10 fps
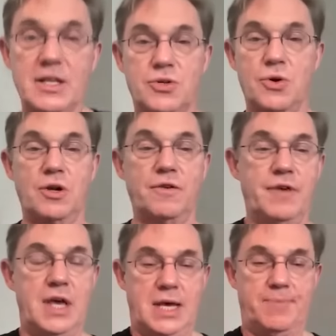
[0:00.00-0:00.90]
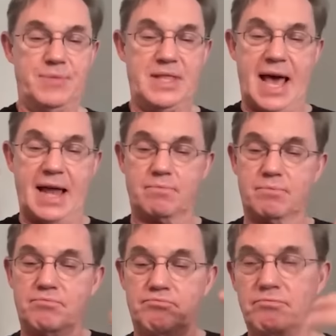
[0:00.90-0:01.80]
that sort of
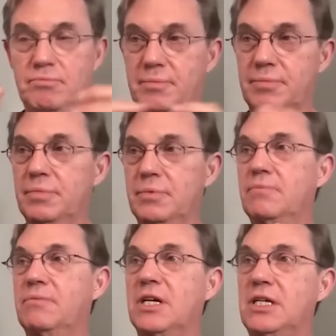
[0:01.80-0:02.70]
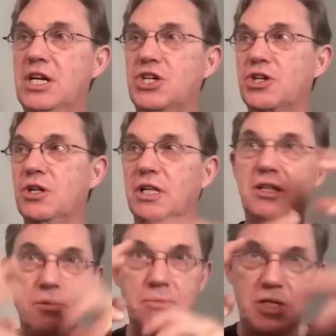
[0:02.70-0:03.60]
that conditional
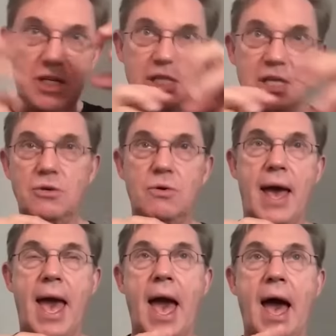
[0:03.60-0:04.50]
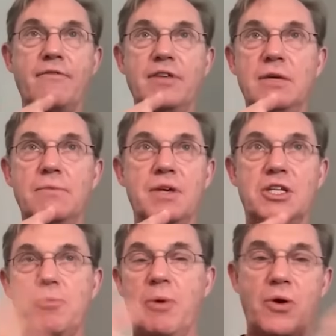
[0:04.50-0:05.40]
intimacy that you have, and the
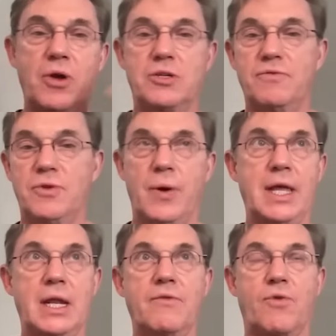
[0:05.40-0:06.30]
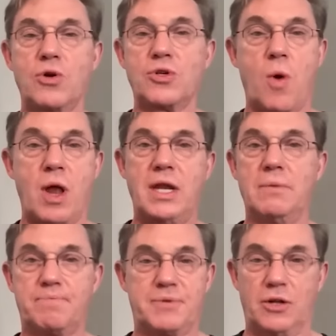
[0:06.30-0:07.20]
experience of doing it, and of course wanting
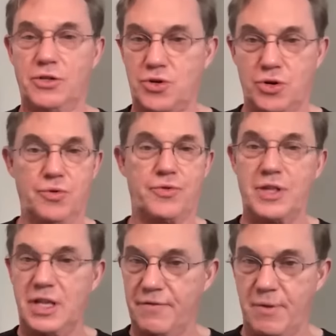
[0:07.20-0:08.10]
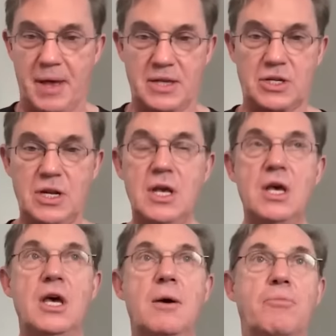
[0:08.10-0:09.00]
to tell the truth and give the best
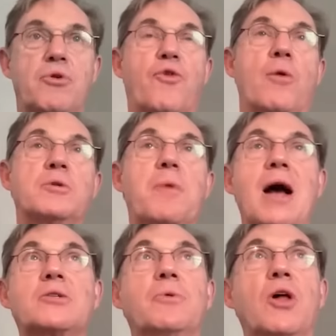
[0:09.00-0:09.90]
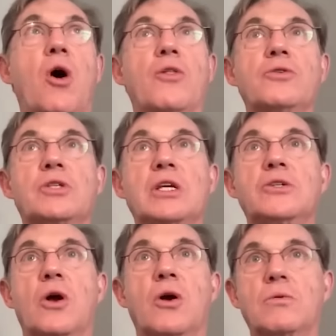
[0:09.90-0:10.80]
performance possible. All those
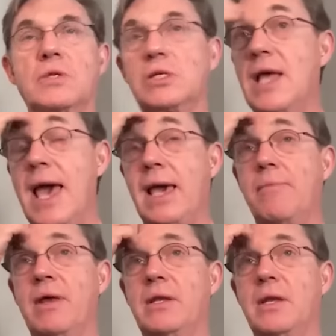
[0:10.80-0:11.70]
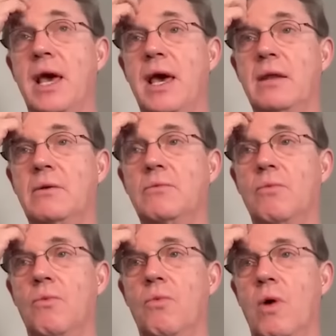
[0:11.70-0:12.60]
things are the same, and and
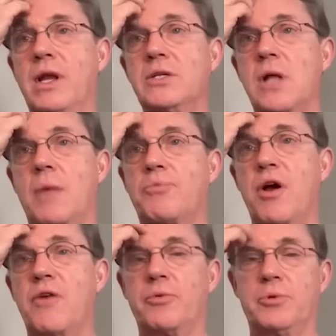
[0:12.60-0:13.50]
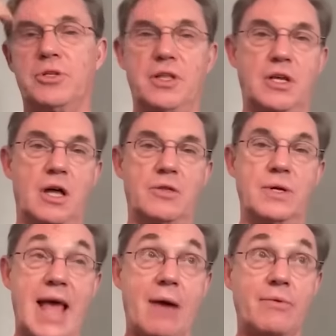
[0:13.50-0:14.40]
one is not preferable to the other
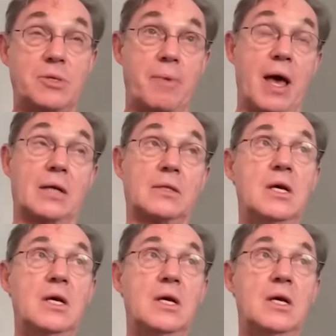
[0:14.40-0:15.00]
in that respect